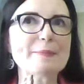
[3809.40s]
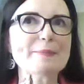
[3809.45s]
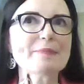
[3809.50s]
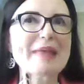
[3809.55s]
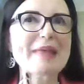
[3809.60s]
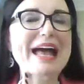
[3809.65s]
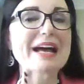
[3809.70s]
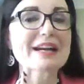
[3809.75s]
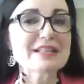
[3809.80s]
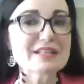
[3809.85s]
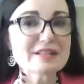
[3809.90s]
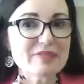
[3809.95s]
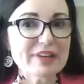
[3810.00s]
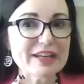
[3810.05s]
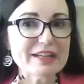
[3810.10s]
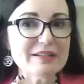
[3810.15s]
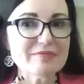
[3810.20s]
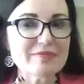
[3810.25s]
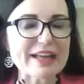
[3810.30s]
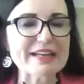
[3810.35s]

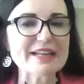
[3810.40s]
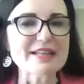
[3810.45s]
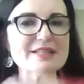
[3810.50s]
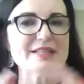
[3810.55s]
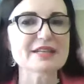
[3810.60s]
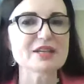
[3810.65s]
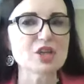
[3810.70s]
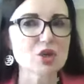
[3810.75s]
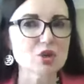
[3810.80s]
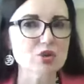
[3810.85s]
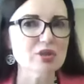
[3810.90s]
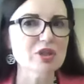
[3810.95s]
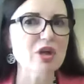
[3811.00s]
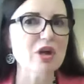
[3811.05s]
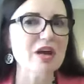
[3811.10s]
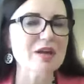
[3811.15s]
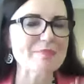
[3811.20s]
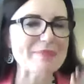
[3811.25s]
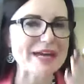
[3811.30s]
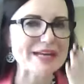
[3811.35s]
Activate, and it's a
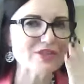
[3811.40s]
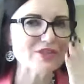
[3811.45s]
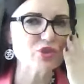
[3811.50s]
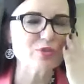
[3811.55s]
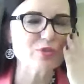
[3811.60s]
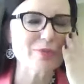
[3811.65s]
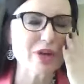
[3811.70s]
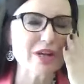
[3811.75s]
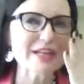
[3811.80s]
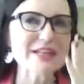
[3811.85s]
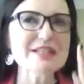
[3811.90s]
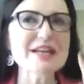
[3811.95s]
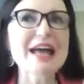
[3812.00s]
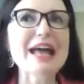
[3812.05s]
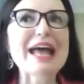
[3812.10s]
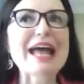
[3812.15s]
year-long mastermind.